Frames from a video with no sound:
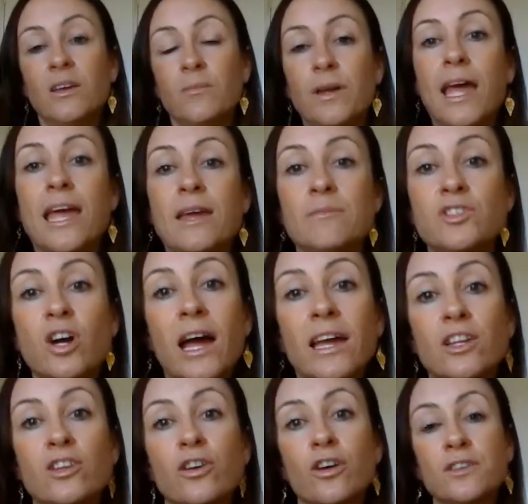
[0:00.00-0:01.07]
became
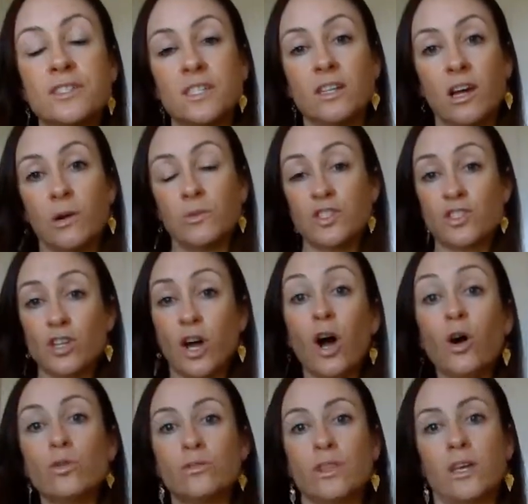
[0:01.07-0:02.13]
diagnosed and I was
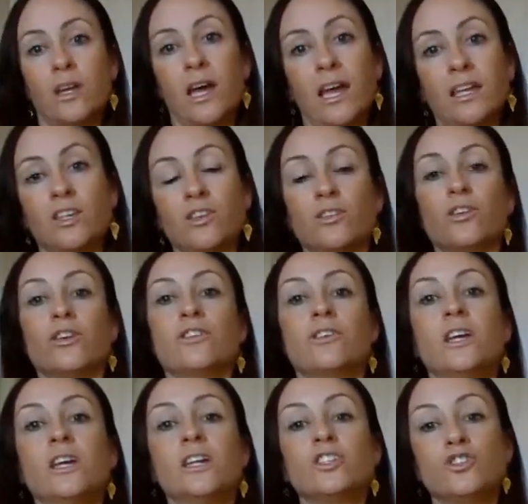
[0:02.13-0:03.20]
told that I,
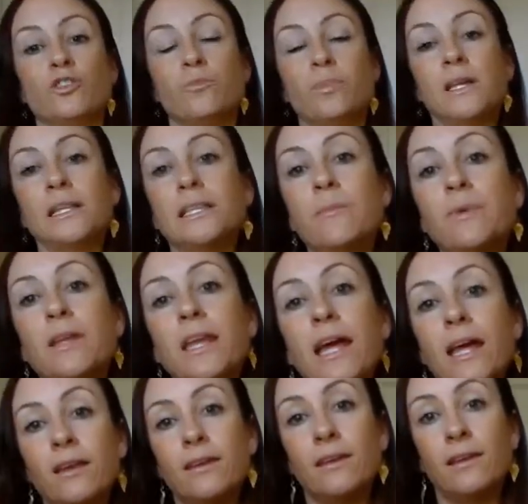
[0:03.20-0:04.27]
should be
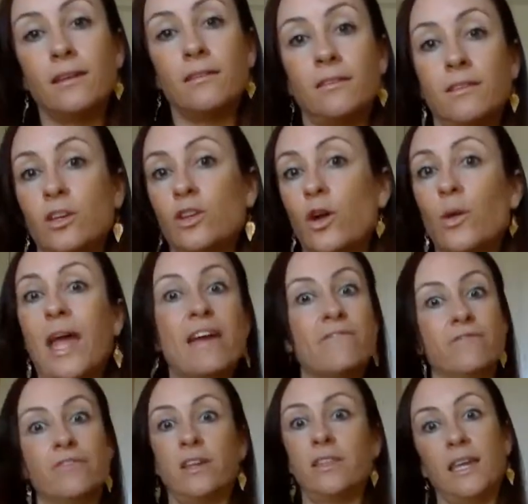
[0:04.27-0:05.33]
eliminating,
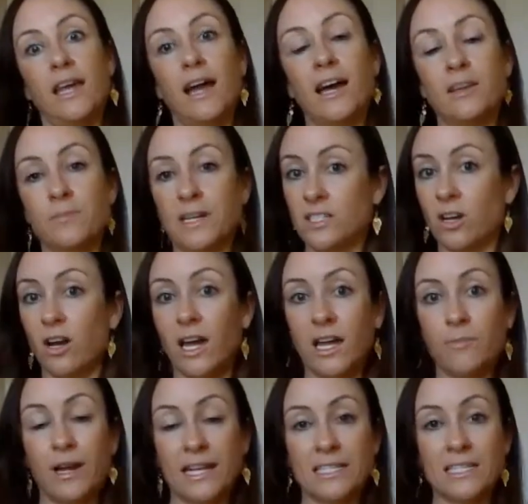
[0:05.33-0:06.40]
everything out of my
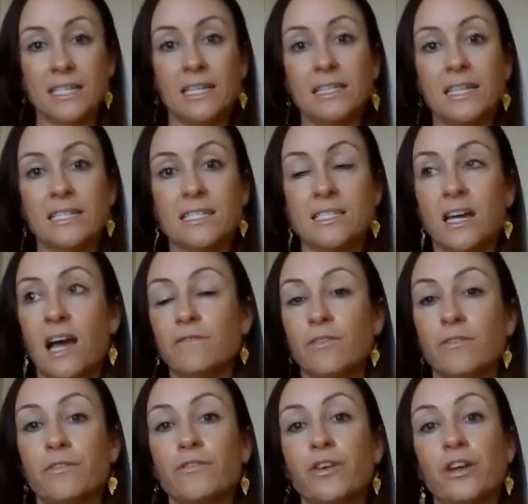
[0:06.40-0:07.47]
diet practically aside
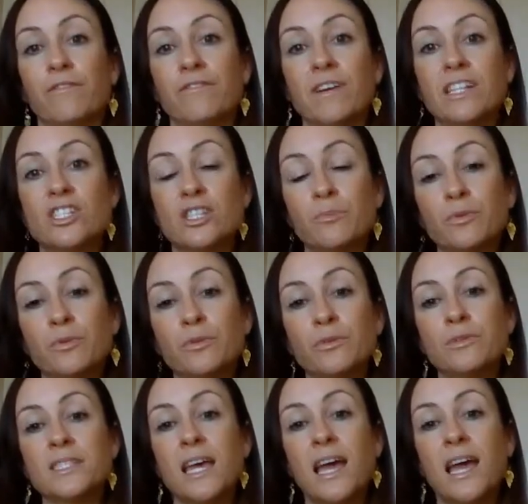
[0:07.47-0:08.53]
from fruit and
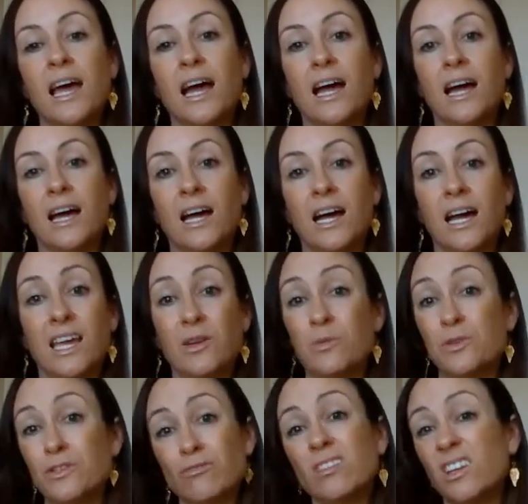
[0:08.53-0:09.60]
vegetables. It
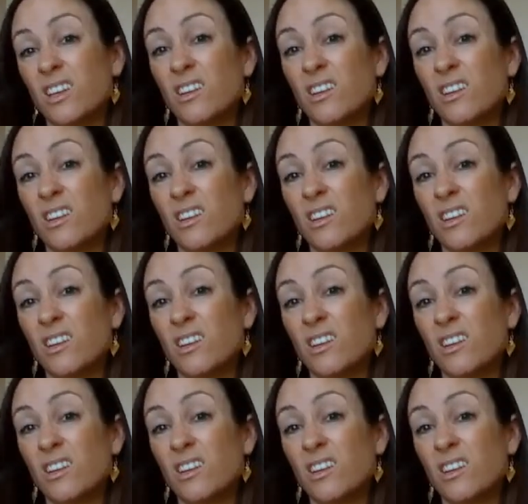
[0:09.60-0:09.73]
was